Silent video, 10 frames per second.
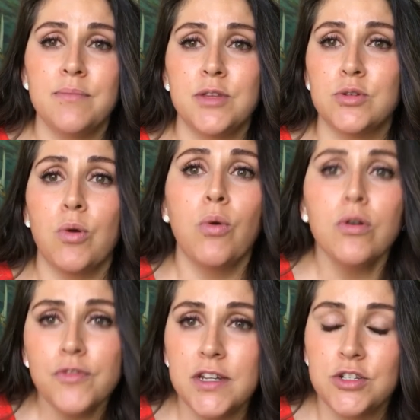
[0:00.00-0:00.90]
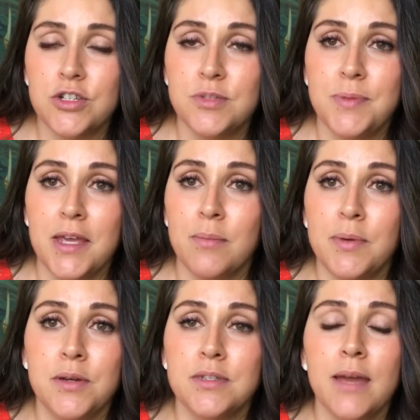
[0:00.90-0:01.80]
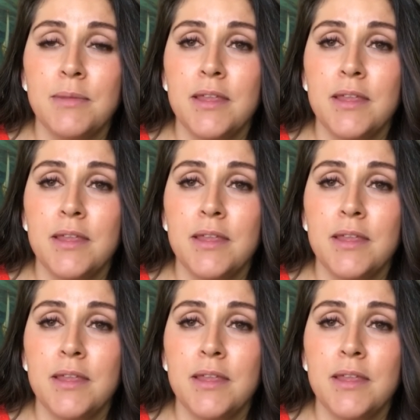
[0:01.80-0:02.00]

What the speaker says: There's orphanages being built.